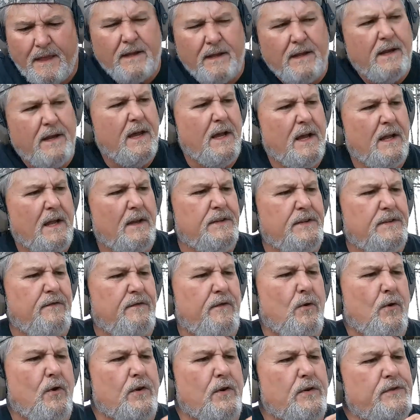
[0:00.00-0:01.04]
Yeah, at least
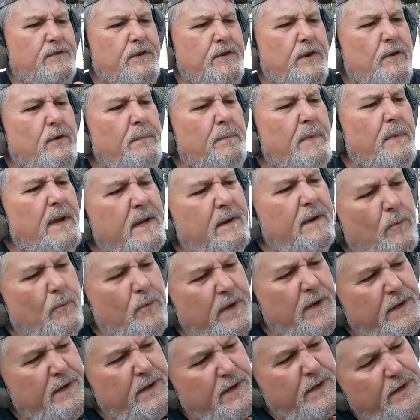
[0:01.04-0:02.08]
4, so my
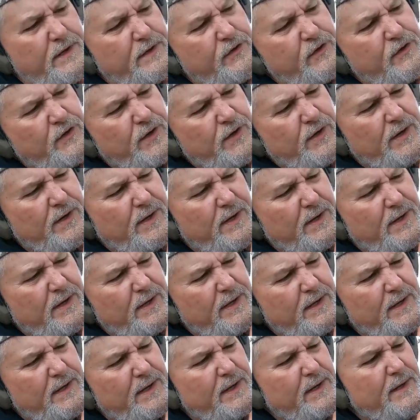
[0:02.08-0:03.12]
windage,
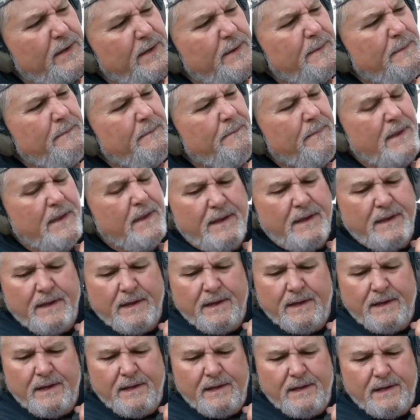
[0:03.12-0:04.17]

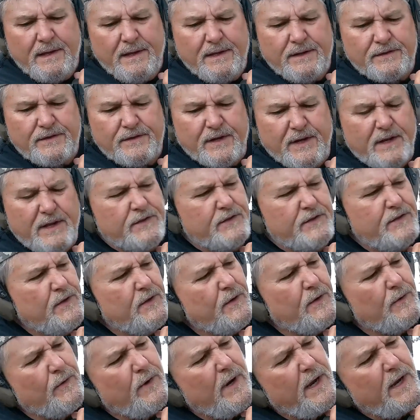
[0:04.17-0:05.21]
let's see, that's to
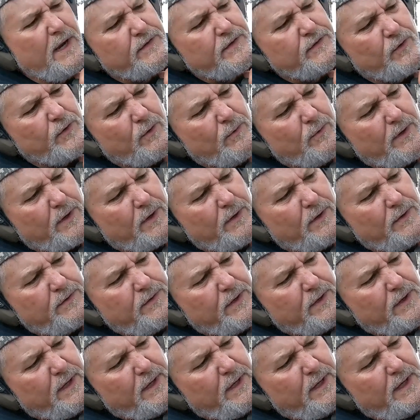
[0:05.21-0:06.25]
the right, so I want to go to
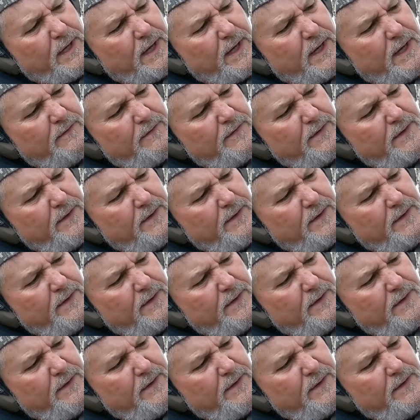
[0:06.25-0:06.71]
the left.